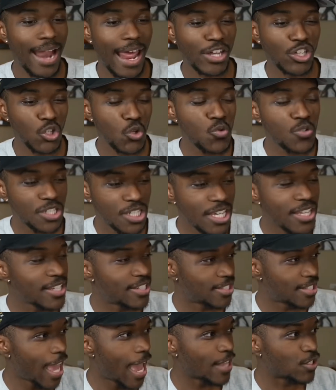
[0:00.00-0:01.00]
And I do see
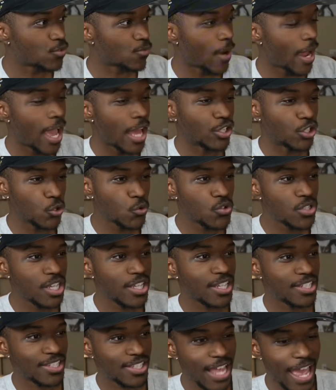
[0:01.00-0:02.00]
the stats, right? I do
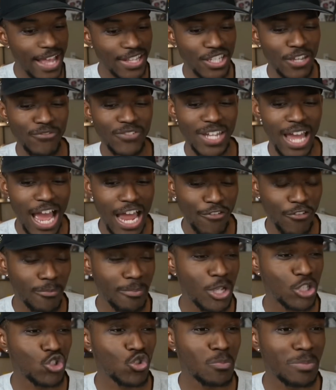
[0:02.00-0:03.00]
see the stats of
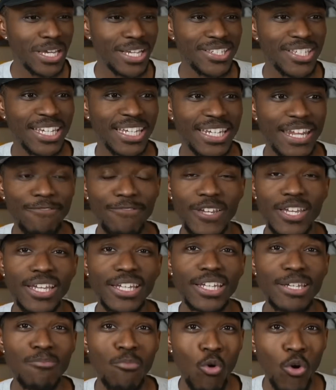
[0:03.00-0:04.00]
Donovan Mitchell being
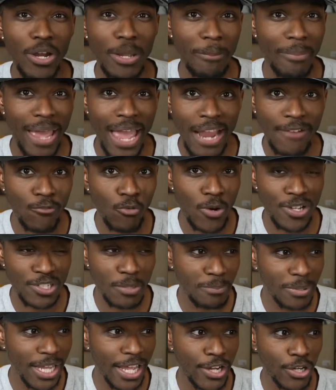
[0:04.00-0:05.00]
significantly more impactful
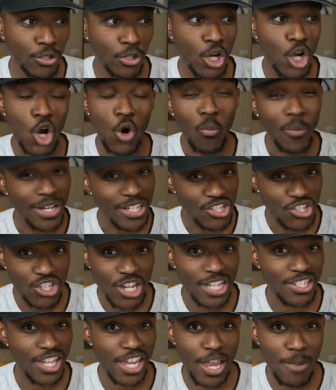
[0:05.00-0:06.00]
as a player when it's
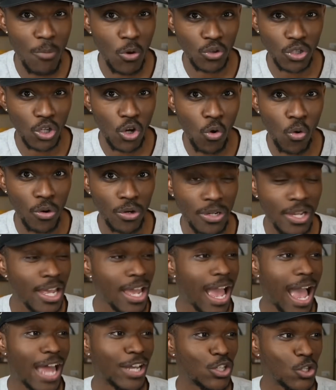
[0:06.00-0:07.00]
just him on the court.
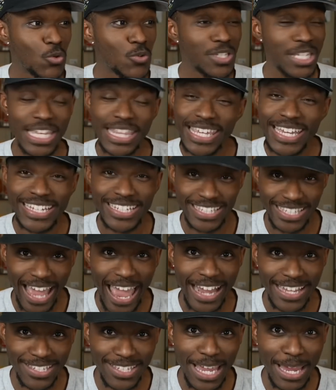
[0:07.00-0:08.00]
I do see the
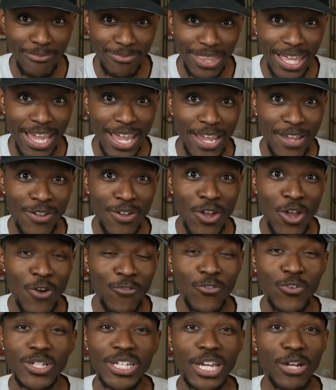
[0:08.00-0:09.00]
exact same thing
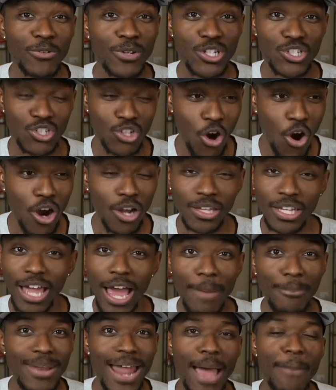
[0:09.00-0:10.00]
for Darius
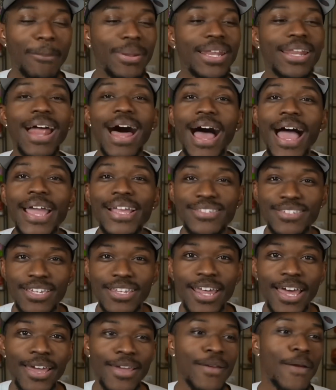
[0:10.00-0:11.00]
Garland. I'm not blind
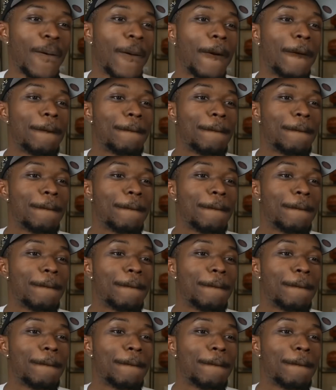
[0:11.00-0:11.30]
to that.